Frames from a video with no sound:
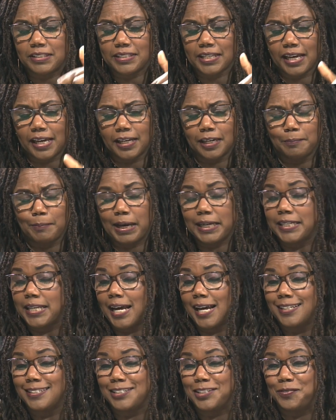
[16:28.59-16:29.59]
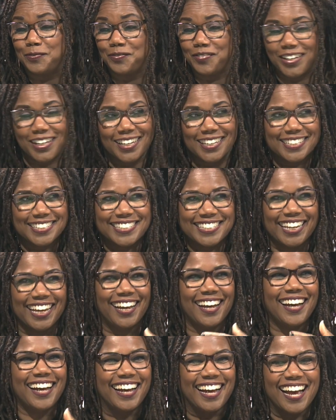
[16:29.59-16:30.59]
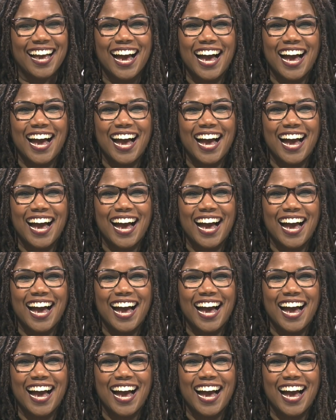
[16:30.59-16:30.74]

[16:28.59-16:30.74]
say in my dad's defense yeah.